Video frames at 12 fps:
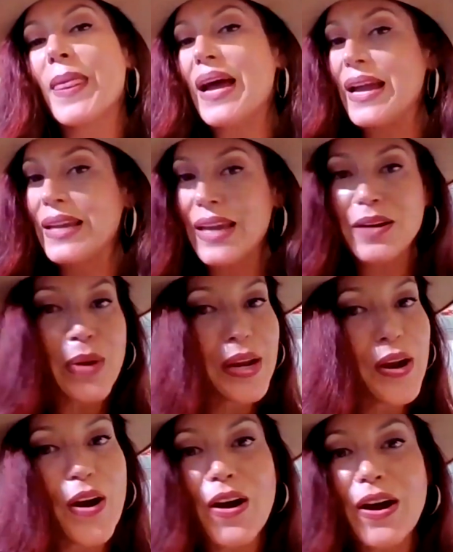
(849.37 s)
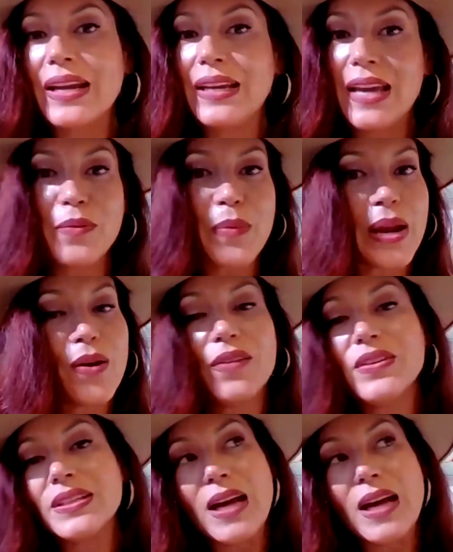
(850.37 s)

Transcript: I get in my car, get in my office.